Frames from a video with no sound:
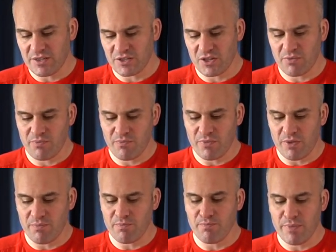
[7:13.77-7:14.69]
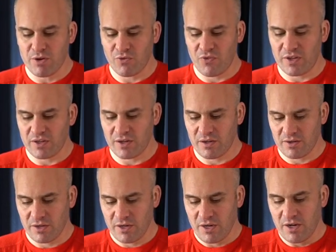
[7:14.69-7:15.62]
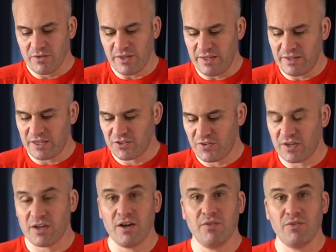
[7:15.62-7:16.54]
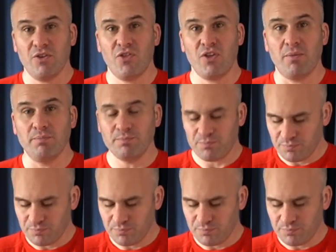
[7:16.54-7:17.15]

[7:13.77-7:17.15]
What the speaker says: so the middle finger, the index finger and the thumb.